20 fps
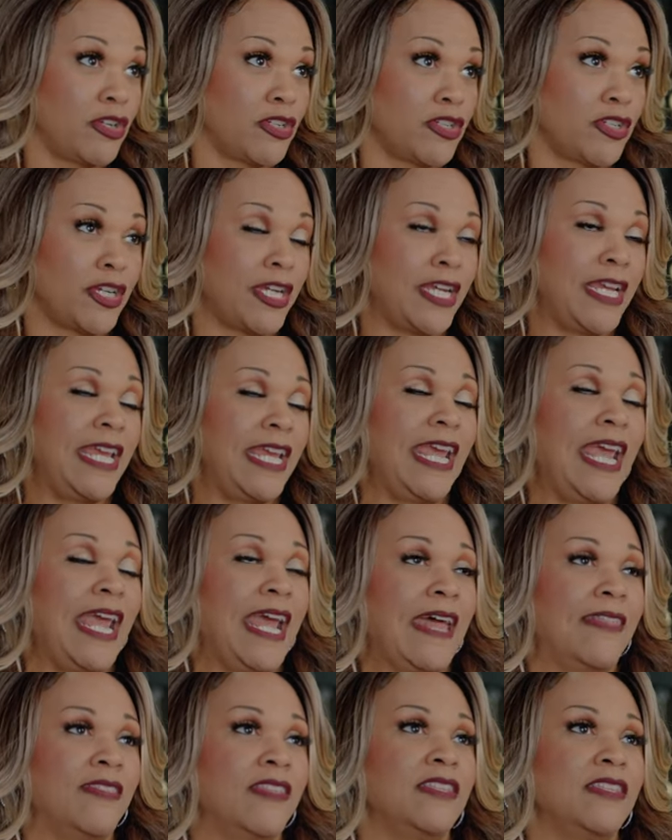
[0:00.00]
this was the
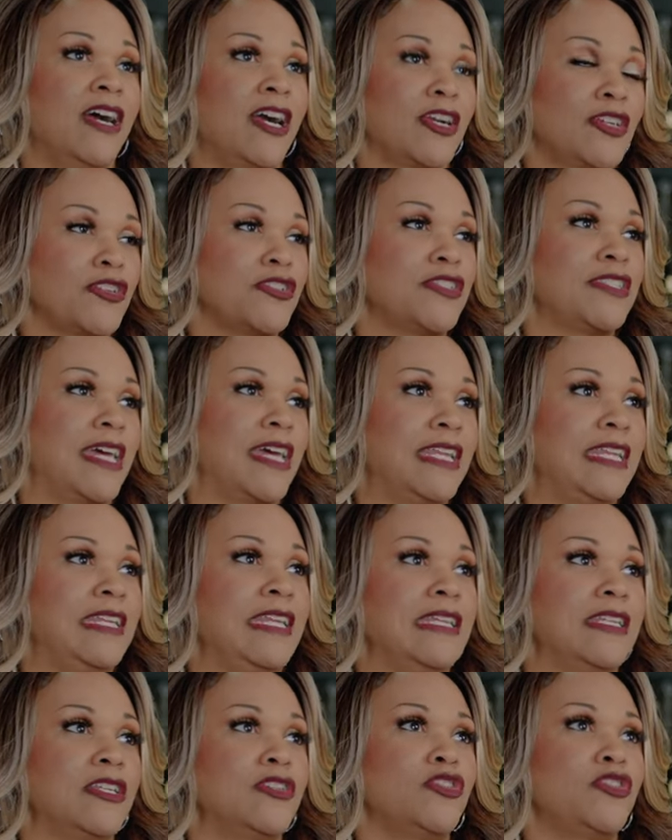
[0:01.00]
day that I told
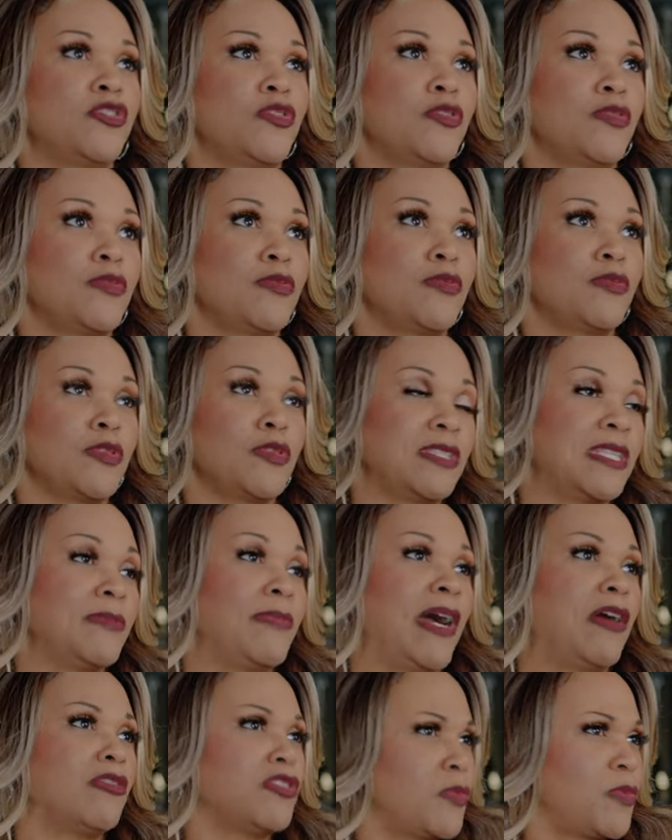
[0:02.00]
myself, I'm
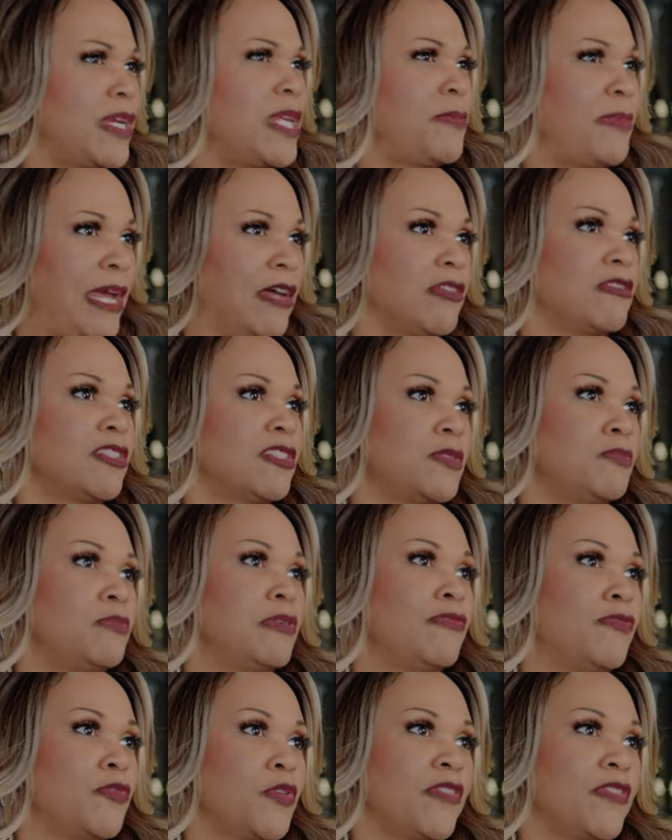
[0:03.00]
never going to shoot another
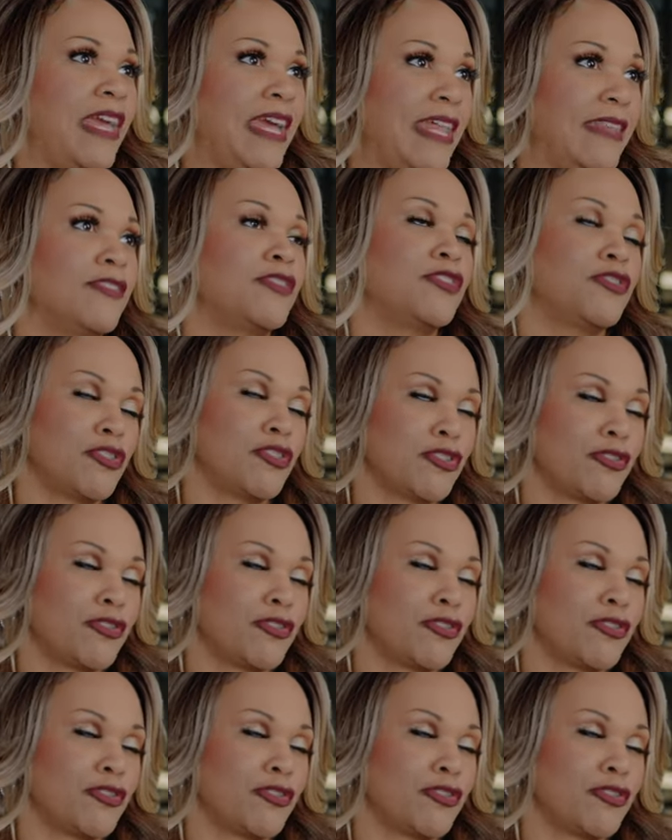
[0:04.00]
documentary,